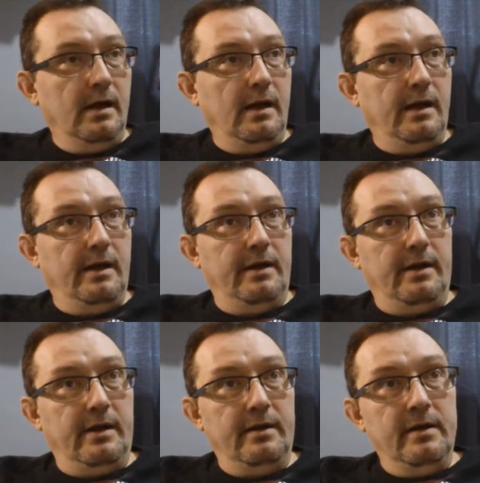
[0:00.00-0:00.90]
And
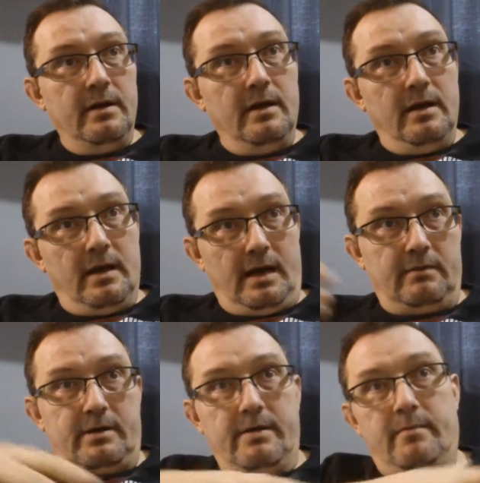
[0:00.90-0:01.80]
I
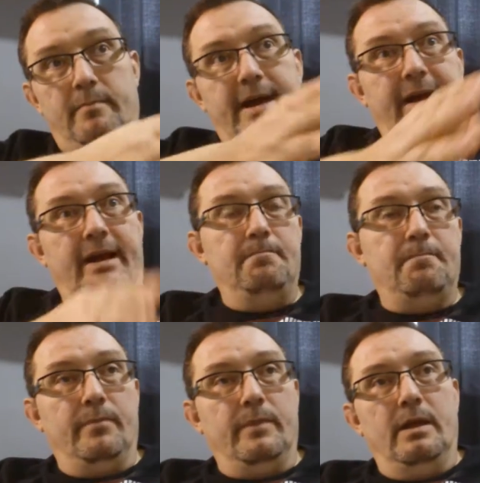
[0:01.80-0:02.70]
was coming back,
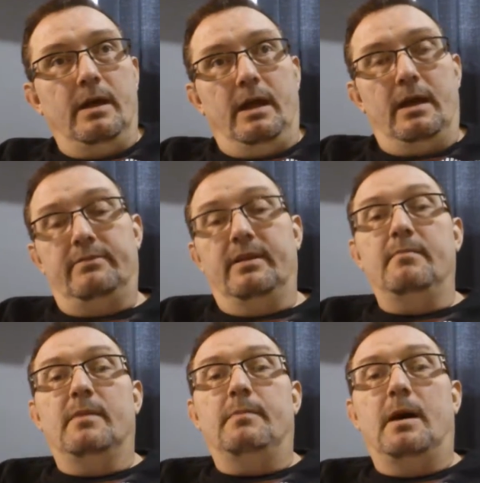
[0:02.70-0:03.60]
and I
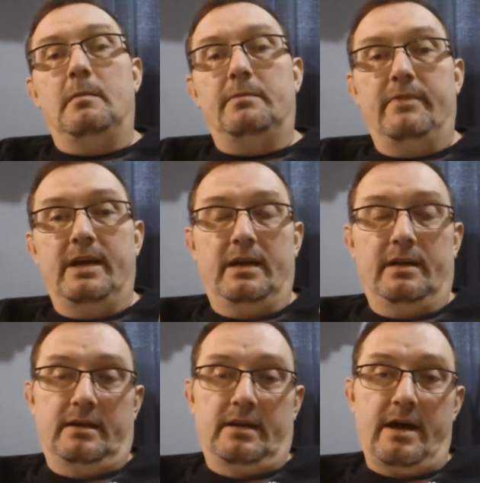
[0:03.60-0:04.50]
see my mom's van.
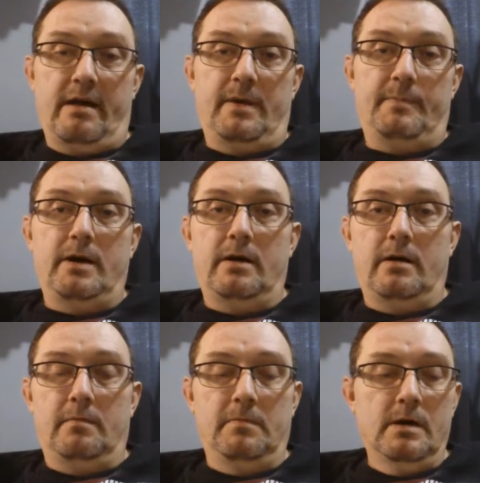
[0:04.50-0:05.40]
At the time, my
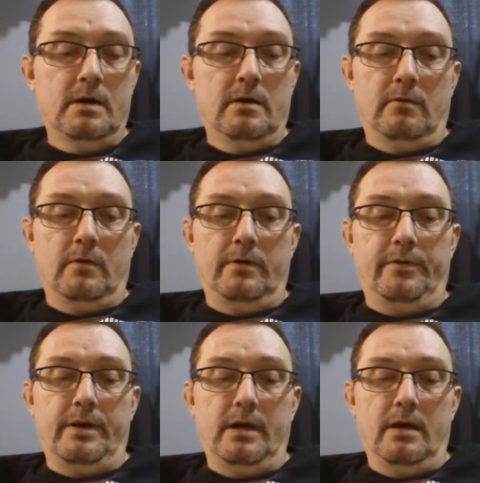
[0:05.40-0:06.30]
mom
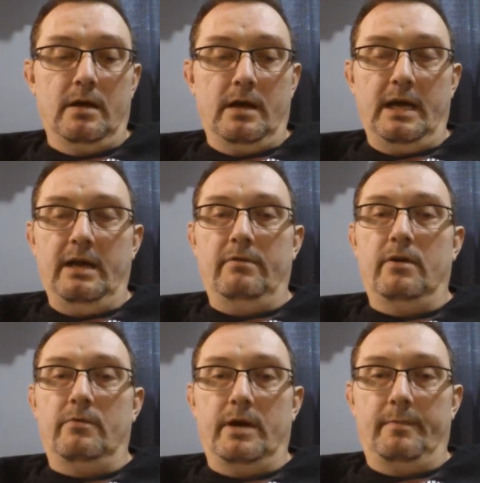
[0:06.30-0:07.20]
was a
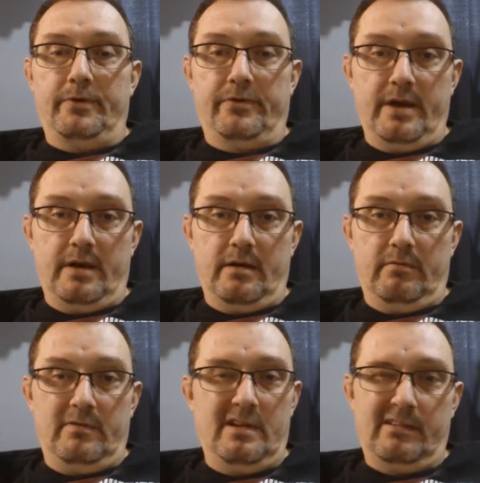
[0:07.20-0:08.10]
Avon
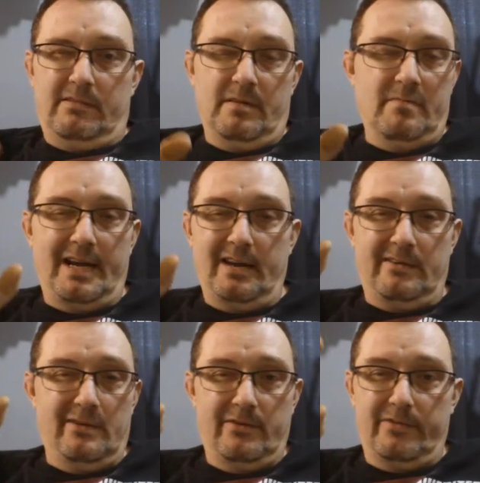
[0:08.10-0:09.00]
representative, district
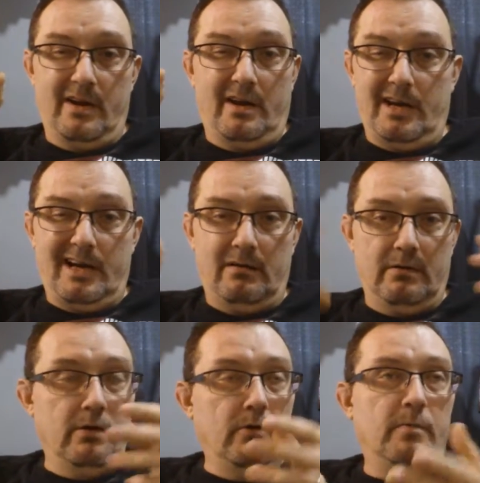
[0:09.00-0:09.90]
manager or something, I
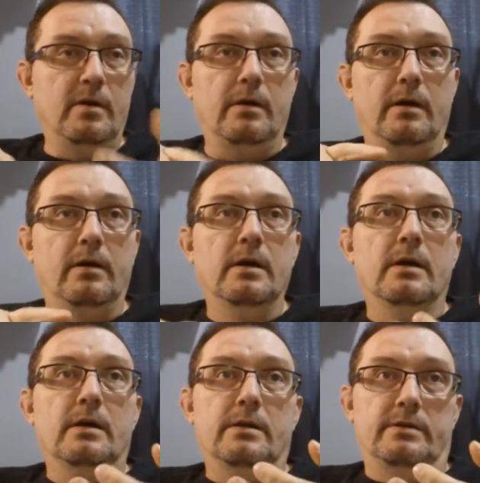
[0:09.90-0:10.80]
don't know. But
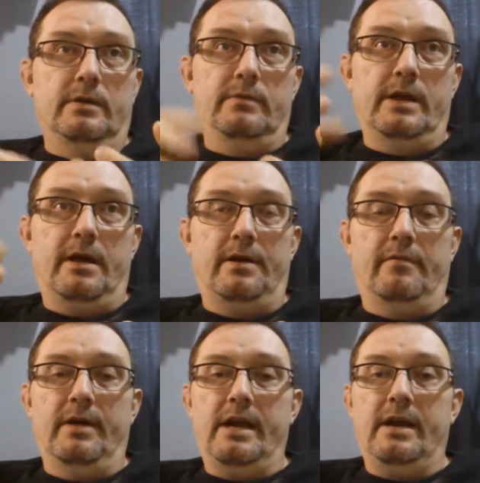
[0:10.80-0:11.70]
she was out in
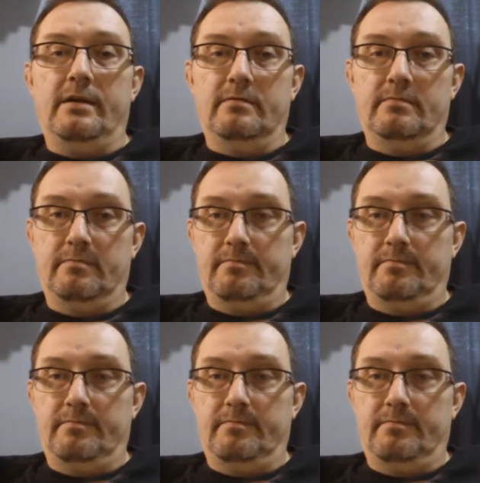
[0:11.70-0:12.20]
her van